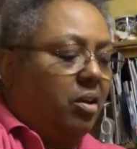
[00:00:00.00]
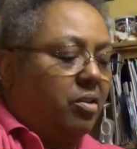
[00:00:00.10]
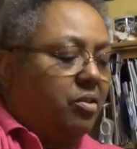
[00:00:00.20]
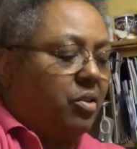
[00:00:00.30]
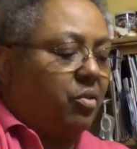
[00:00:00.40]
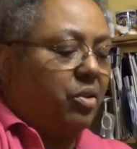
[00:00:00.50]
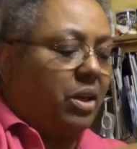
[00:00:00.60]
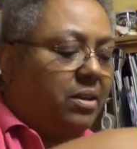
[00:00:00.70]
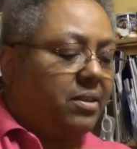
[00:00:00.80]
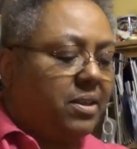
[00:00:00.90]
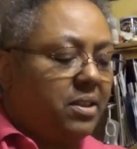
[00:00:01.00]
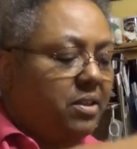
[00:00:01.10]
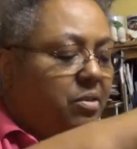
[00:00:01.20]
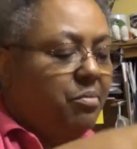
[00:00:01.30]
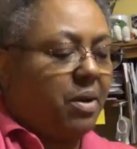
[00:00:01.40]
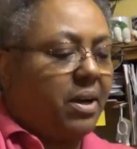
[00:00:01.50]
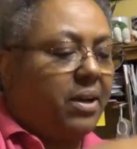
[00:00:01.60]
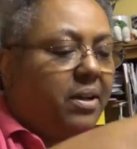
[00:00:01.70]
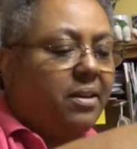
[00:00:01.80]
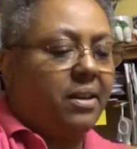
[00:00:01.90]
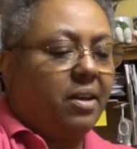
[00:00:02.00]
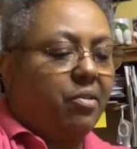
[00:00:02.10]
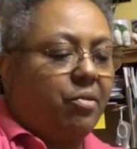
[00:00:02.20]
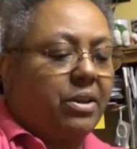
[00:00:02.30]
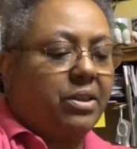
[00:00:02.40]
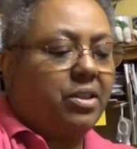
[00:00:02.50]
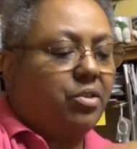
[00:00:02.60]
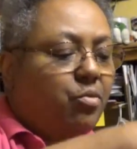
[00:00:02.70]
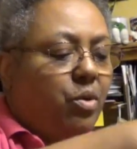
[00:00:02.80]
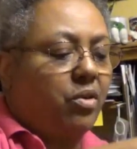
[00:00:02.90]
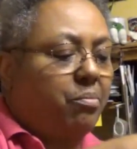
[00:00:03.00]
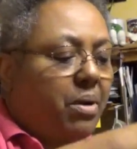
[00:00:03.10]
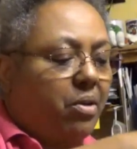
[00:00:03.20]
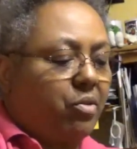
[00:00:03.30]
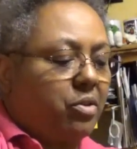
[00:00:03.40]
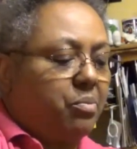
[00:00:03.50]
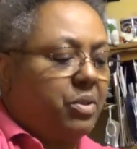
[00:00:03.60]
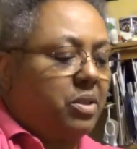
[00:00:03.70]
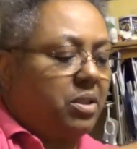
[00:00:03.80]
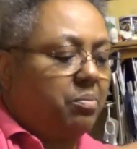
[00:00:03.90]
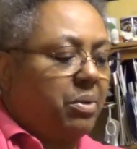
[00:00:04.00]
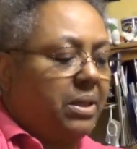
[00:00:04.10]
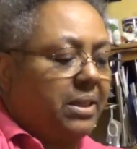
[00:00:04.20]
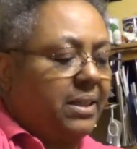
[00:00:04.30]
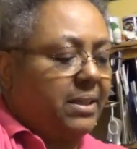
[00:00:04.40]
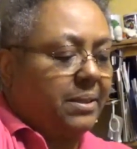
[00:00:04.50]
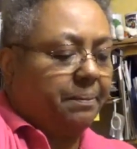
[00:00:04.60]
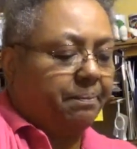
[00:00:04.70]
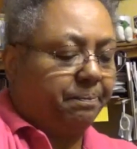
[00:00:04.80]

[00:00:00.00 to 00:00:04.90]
So yes, this is my this is one of my Christmas displays.